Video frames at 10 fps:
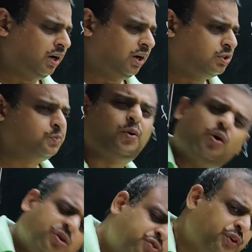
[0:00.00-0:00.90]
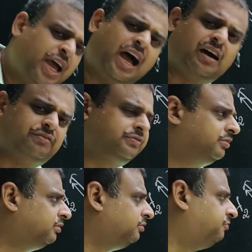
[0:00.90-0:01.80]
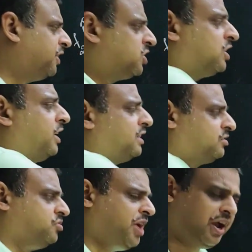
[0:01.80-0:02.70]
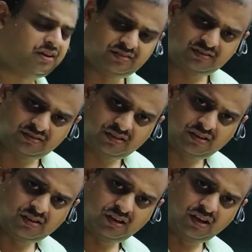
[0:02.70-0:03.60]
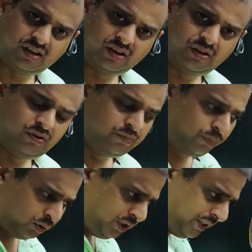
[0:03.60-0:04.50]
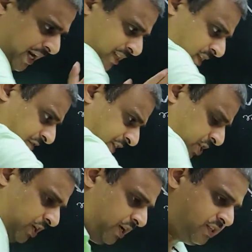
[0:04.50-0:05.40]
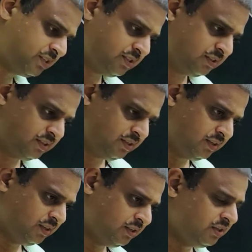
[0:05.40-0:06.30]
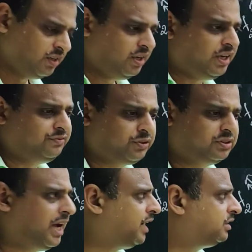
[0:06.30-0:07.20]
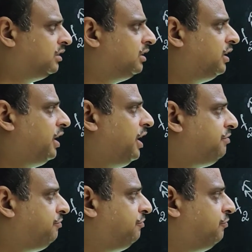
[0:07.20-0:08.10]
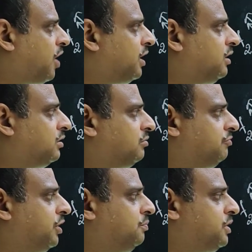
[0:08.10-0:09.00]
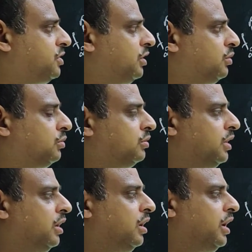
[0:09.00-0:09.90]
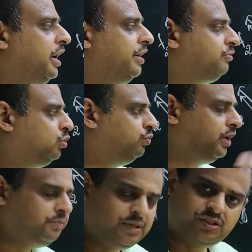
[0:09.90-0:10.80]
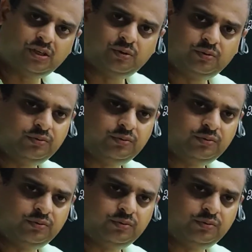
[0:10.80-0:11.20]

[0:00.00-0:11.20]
Suppose we have frictionless track. Both the tracks are frictionless, and for that F1 will be 0, F2 will be 0,